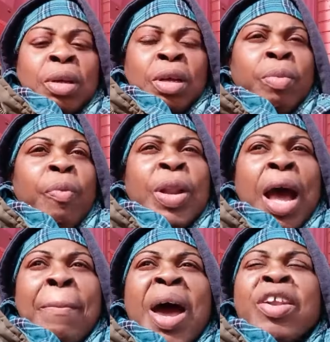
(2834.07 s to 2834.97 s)
You may be
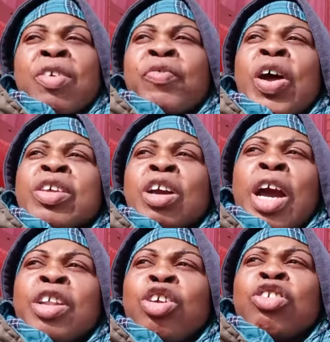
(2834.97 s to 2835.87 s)
not buying nothing from you,
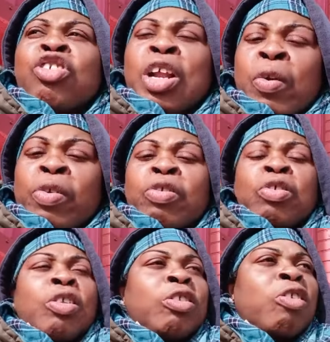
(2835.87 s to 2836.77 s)
because you know you're
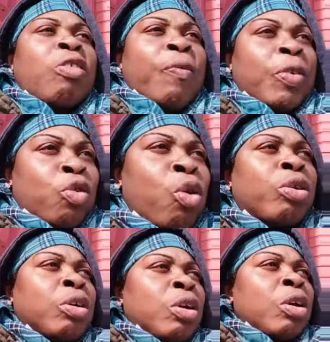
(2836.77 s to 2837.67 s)
generous. Your stuff is good.